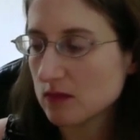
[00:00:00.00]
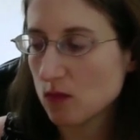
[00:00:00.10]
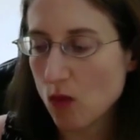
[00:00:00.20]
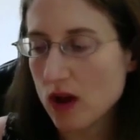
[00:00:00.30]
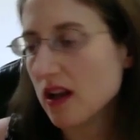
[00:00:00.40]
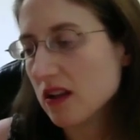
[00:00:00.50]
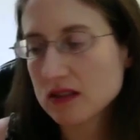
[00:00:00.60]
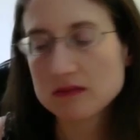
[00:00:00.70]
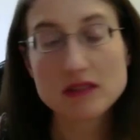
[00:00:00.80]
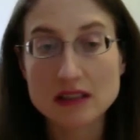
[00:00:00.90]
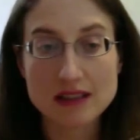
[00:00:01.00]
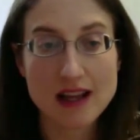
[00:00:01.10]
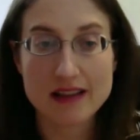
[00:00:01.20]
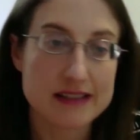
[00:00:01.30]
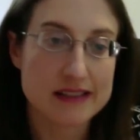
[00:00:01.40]
One other little,
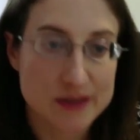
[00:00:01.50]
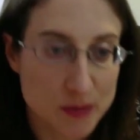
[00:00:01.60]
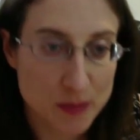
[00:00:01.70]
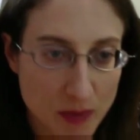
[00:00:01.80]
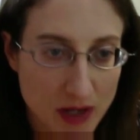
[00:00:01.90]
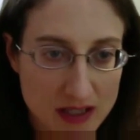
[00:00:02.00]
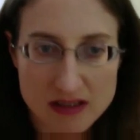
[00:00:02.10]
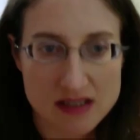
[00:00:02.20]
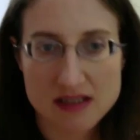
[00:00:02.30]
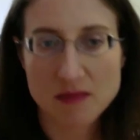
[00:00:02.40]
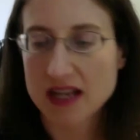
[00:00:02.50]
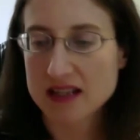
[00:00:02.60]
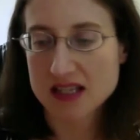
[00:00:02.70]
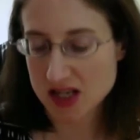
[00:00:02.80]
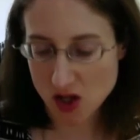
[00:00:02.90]
now this is super minor, this
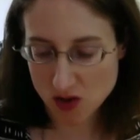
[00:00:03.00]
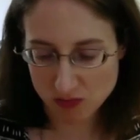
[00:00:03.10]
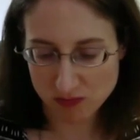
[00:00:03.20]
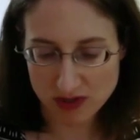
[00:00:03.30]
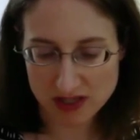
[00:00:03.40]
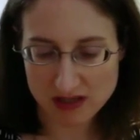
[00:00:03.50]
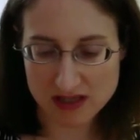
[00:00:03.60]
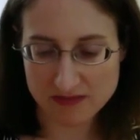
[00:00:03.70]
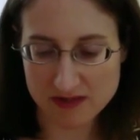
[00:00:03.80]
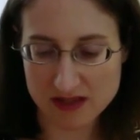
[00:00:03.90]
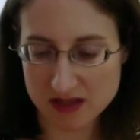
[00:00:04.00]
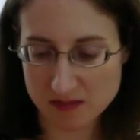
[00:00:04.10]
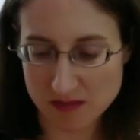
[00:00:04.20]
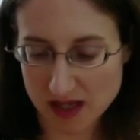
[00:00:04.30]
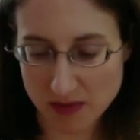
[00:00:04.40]
makes no real difference to
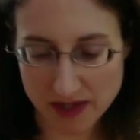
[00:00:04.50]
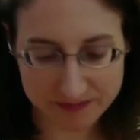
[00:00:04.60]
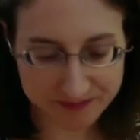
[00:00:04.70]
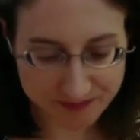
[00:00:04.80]
me, but